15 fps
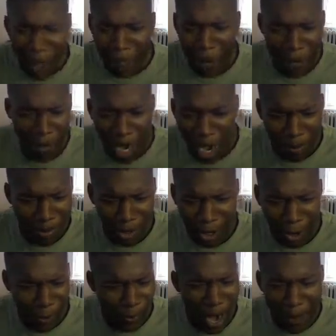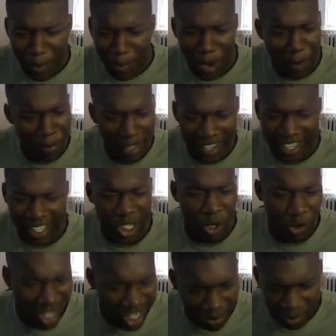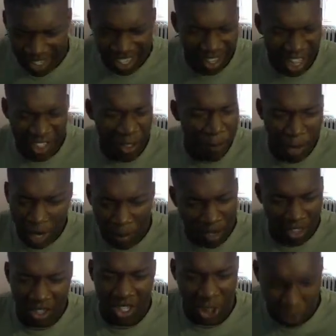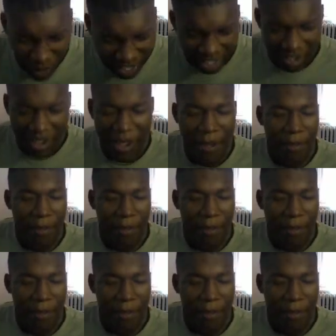wrap them up, wrap them up like it's Christmas, and, and then put them under the tree.